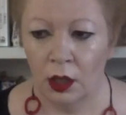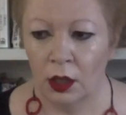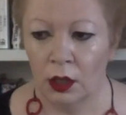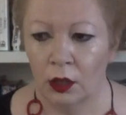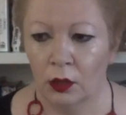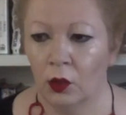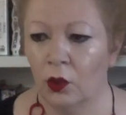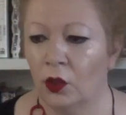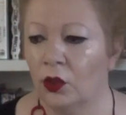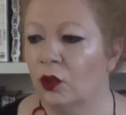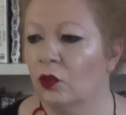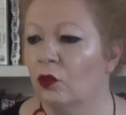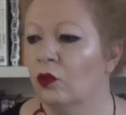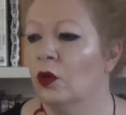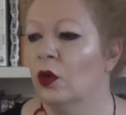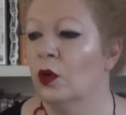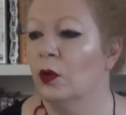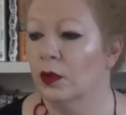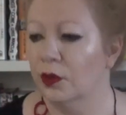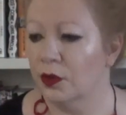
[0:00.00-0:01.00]
Look at the
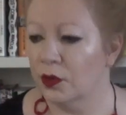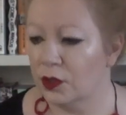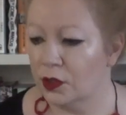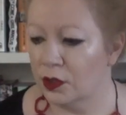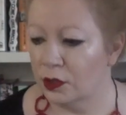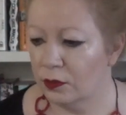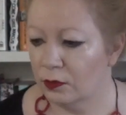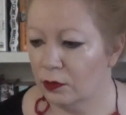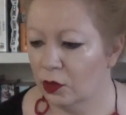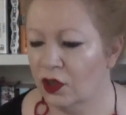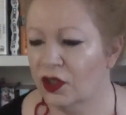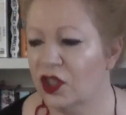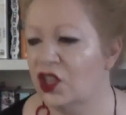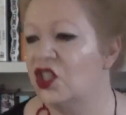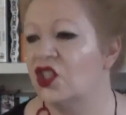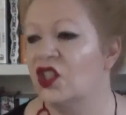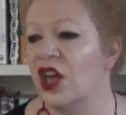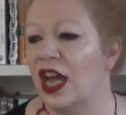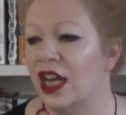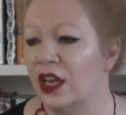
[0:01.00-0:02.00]
ruins. Look at the
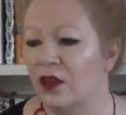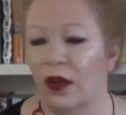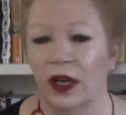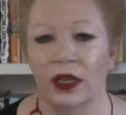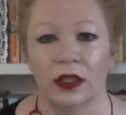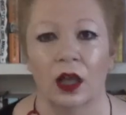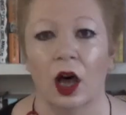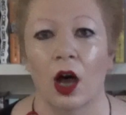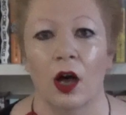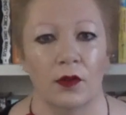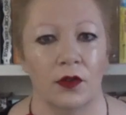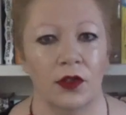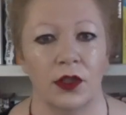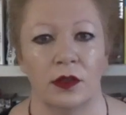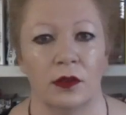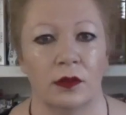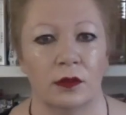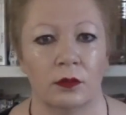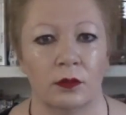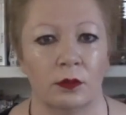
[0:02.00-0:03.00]
state of our lives
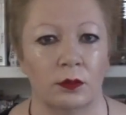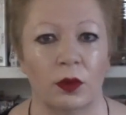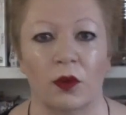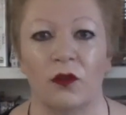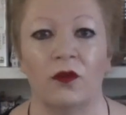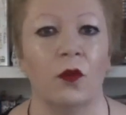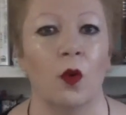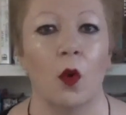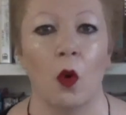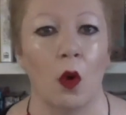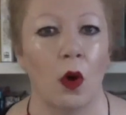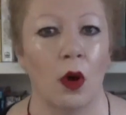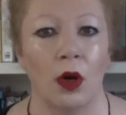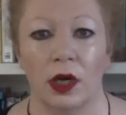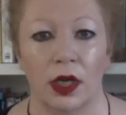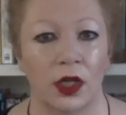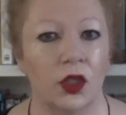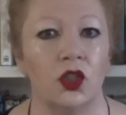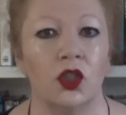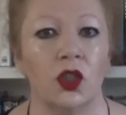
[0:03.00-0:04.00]
before
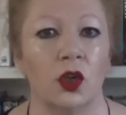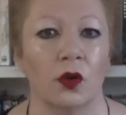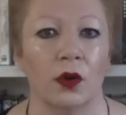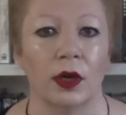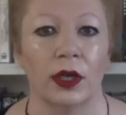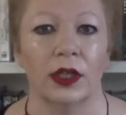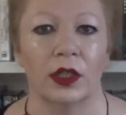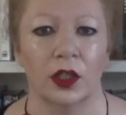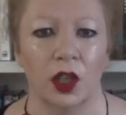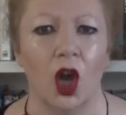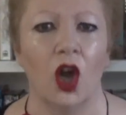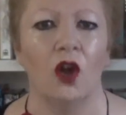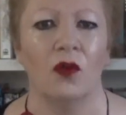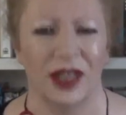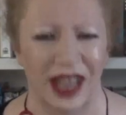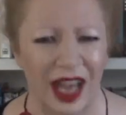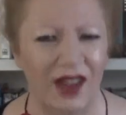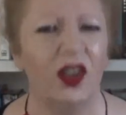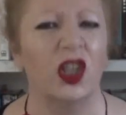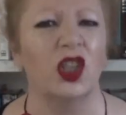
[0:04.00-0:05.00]
and during COVID.
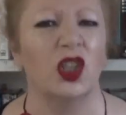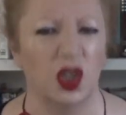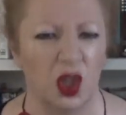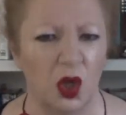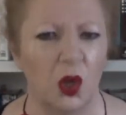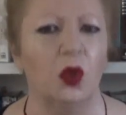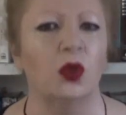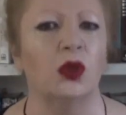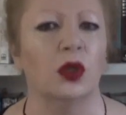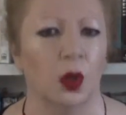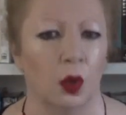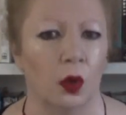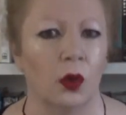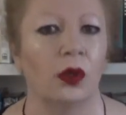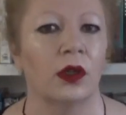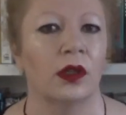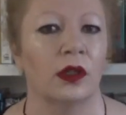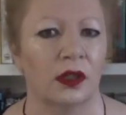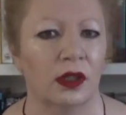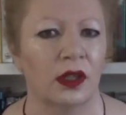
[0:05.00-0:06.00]
Have a good
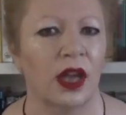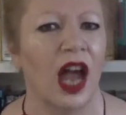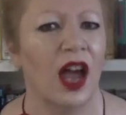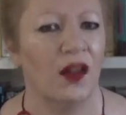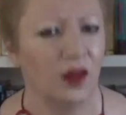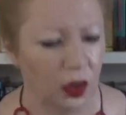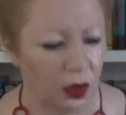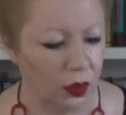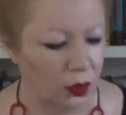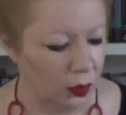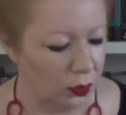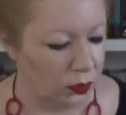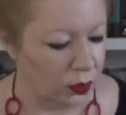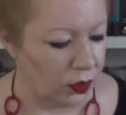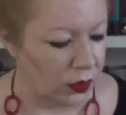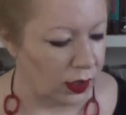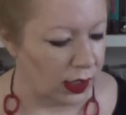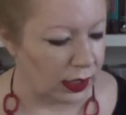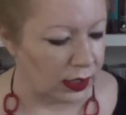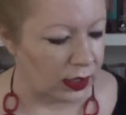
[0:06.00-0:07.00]
look. Have a good
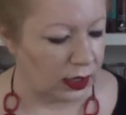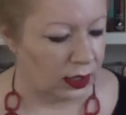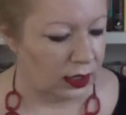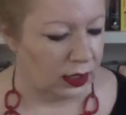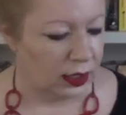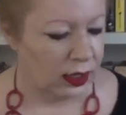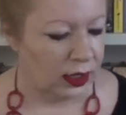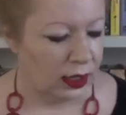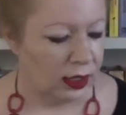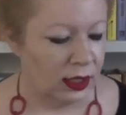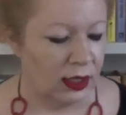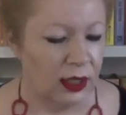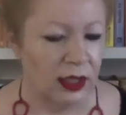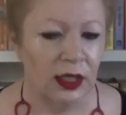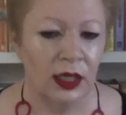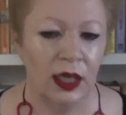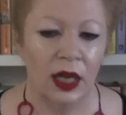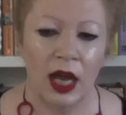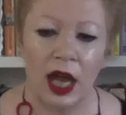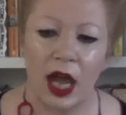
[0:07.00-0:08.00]
think.
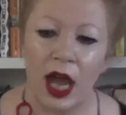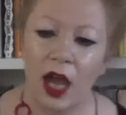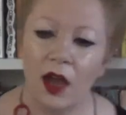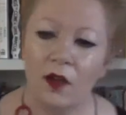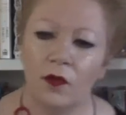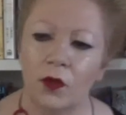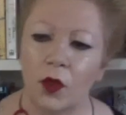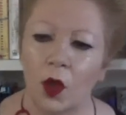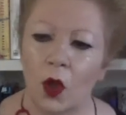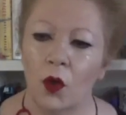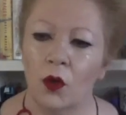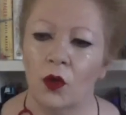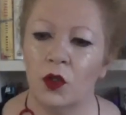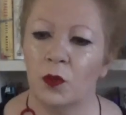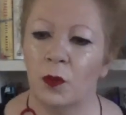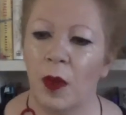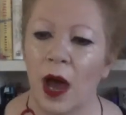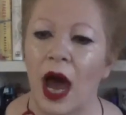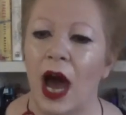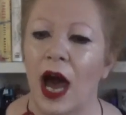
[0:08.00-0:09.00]
Have those
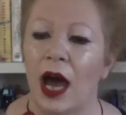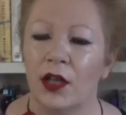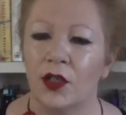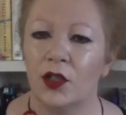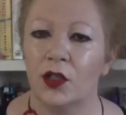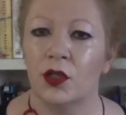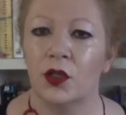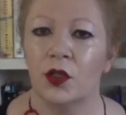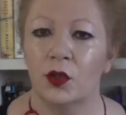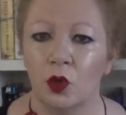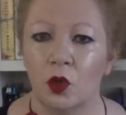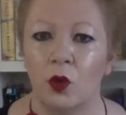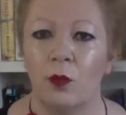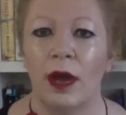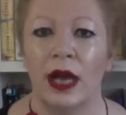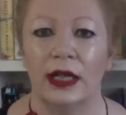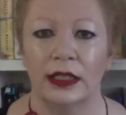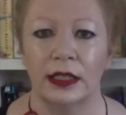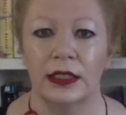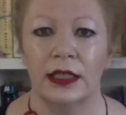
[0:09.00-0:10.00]
past
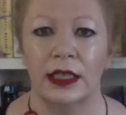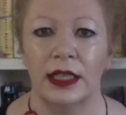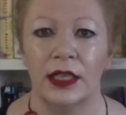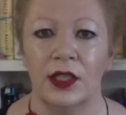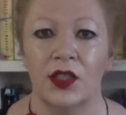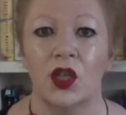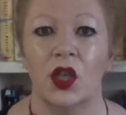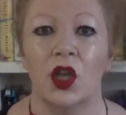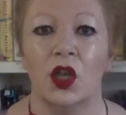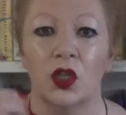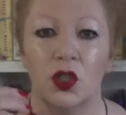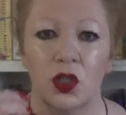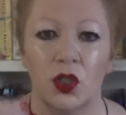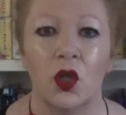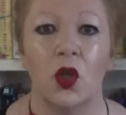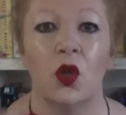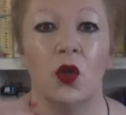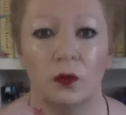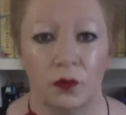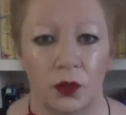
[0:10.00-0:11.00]
normalities
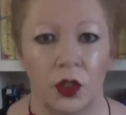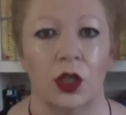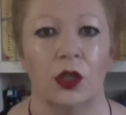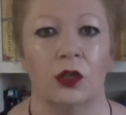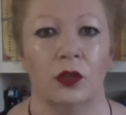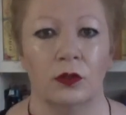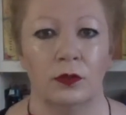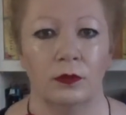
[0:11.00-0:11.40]
served you,